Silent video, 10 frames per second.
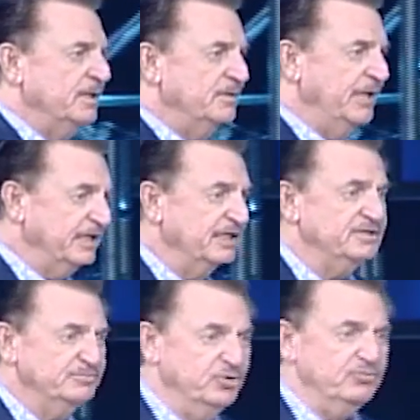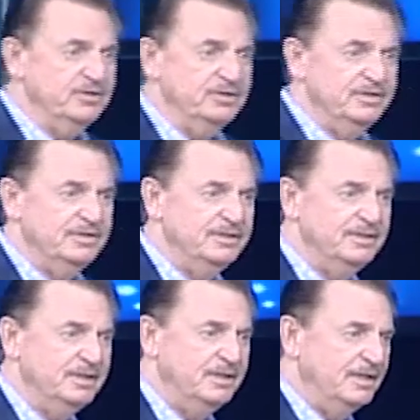they get to moving.
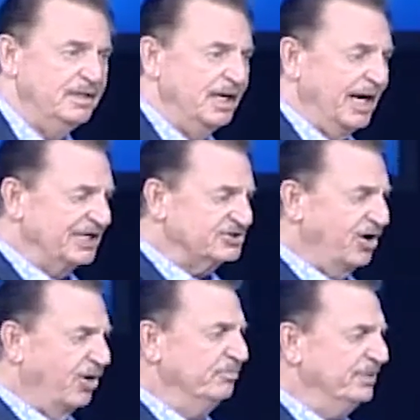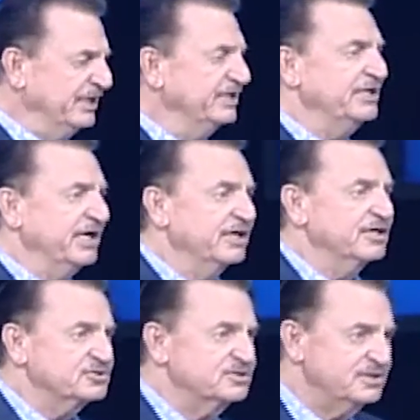I saw
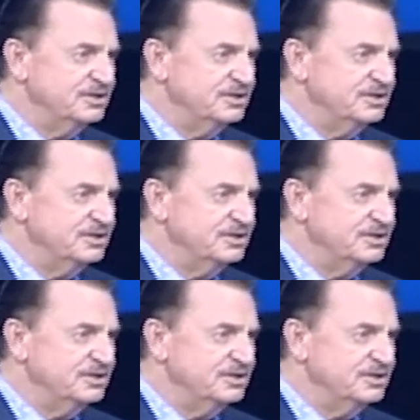millionaires.